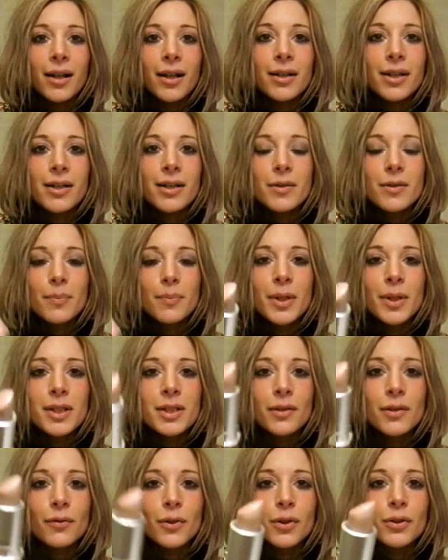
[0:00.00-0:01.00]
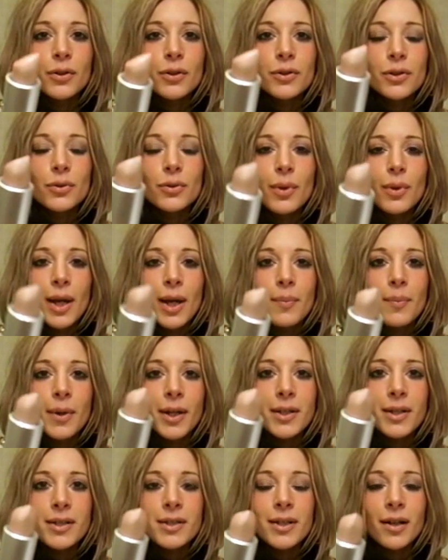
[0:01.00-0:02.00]
it's a bit difficult to wear by
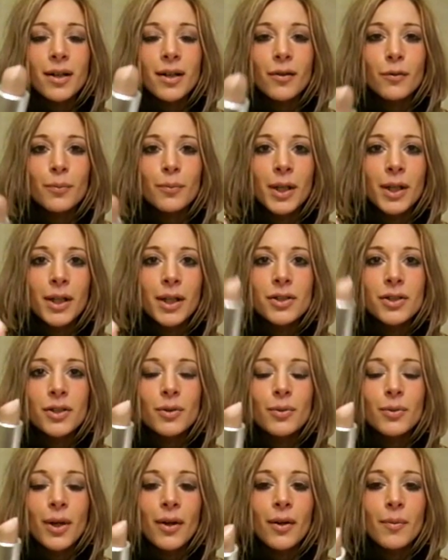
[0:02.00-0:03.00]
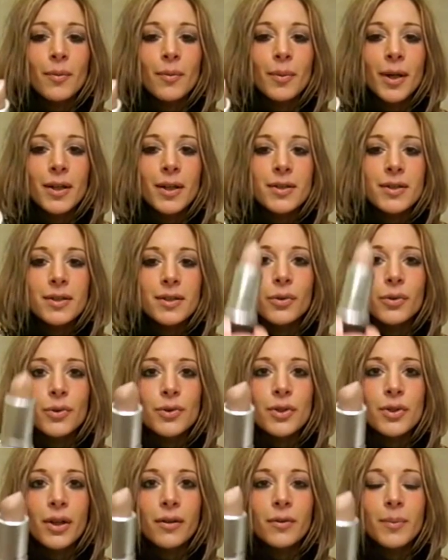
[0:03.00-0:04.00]
itself, but I do wear it by itself,
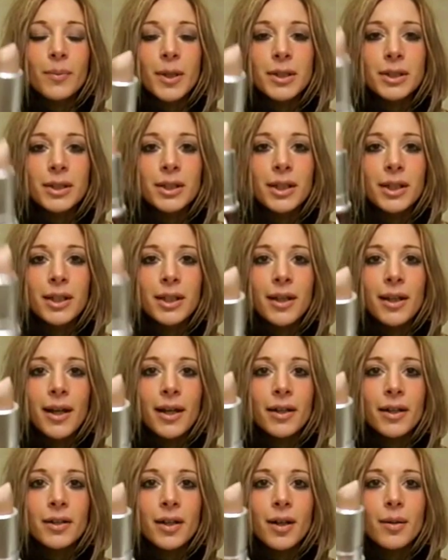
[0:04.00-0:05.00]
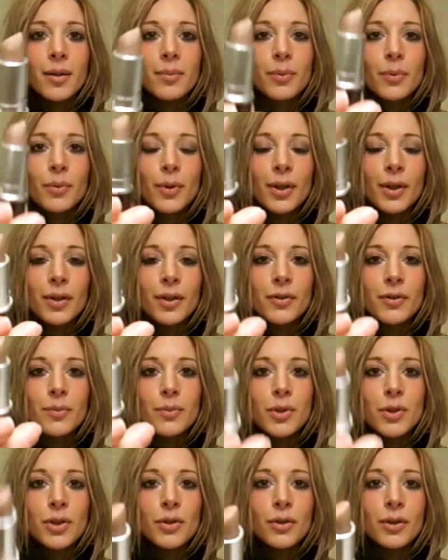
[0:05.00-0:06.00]
especially layered up with some
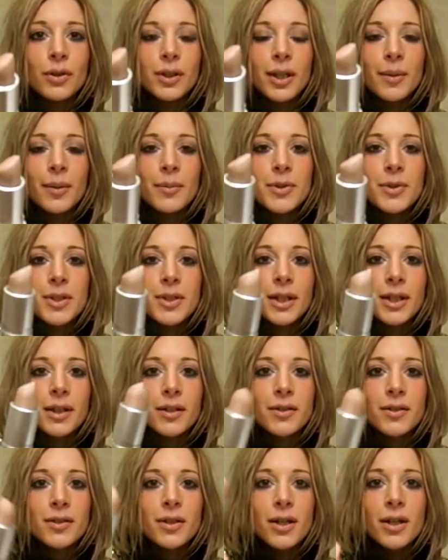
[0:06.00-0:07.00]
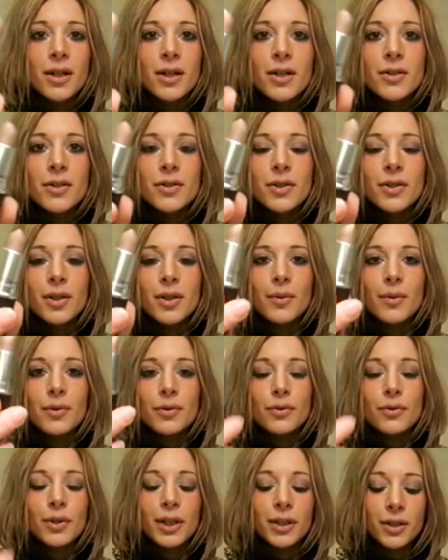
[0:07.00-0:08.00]
nude lipsticks. So that one's
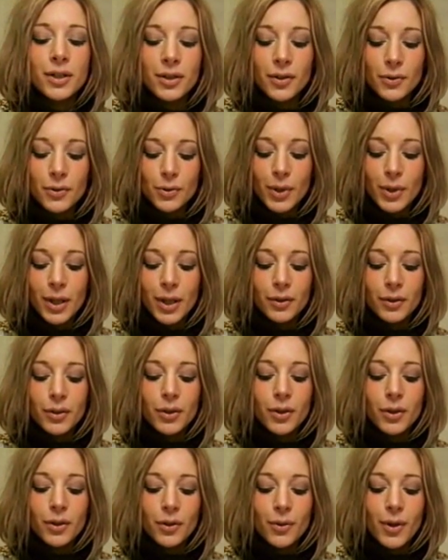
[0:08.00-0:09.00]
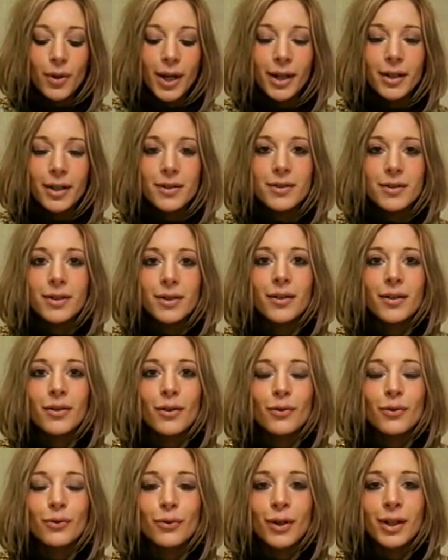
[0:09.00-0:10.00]
really good as well. Not quite as nice as
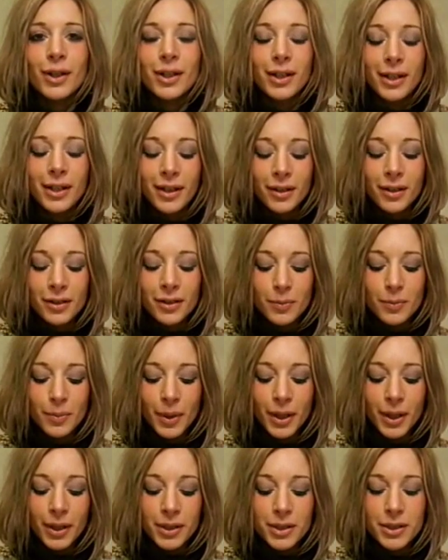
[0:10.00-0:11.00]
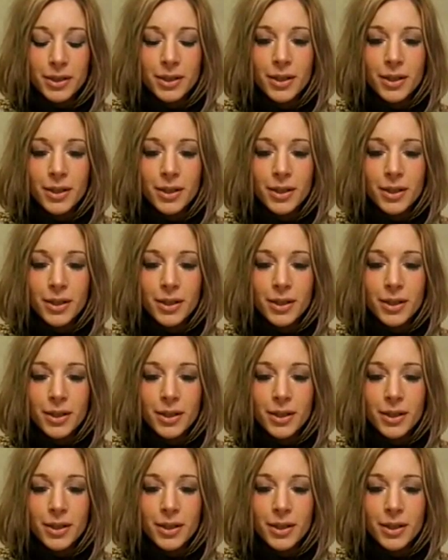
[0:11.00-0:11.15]
Front Lit, but